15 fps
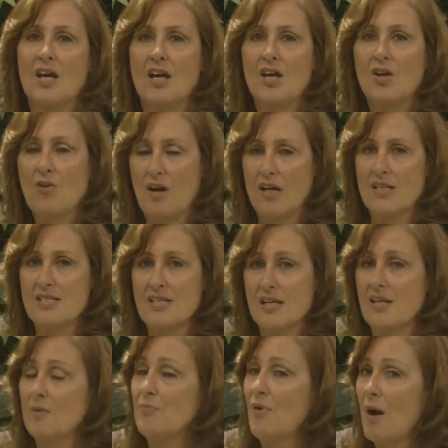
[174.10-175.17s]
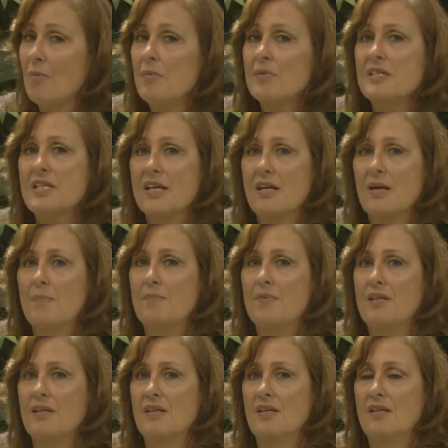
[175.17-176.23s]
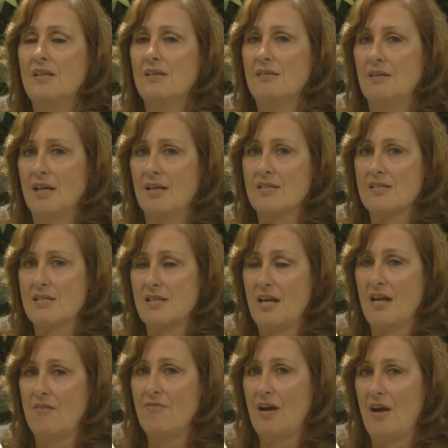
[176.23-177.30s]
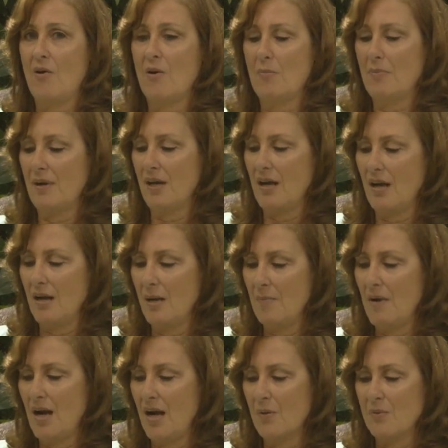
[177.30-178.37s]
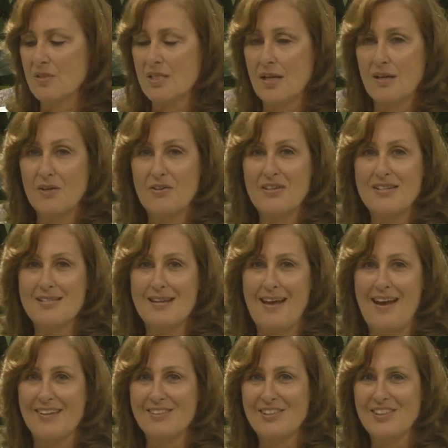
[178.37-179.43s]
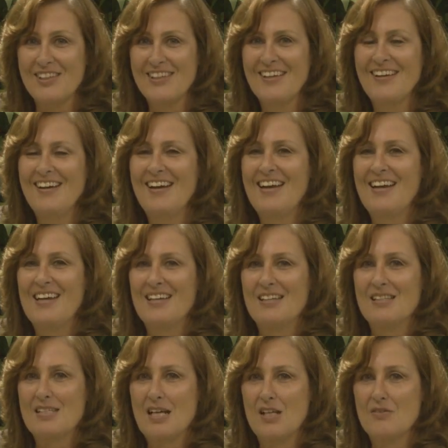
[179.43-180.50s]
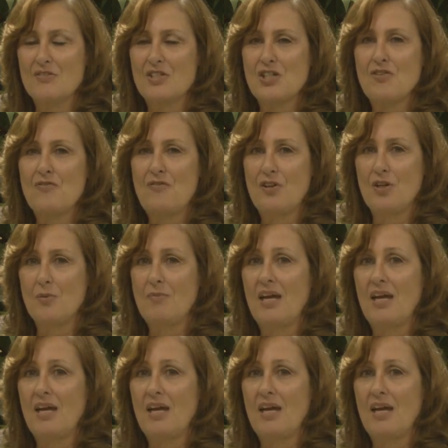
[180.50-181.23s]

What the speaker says: credits that could probably take up the next half hour. But I will tell you, he's an actor in television, film,